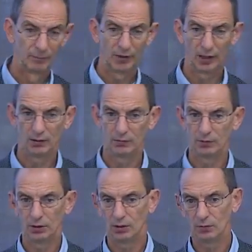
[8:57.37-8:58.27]

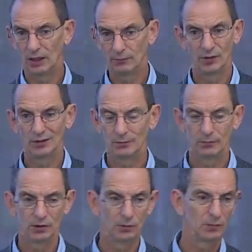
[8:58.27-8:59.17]
There
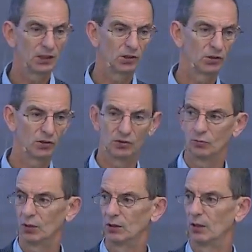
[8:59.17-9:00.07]
are many churches
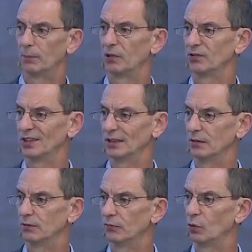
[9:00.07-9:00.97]
where a
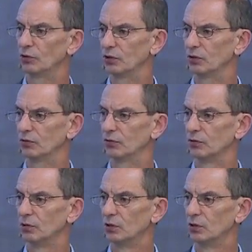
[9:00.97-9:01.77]
person divorces,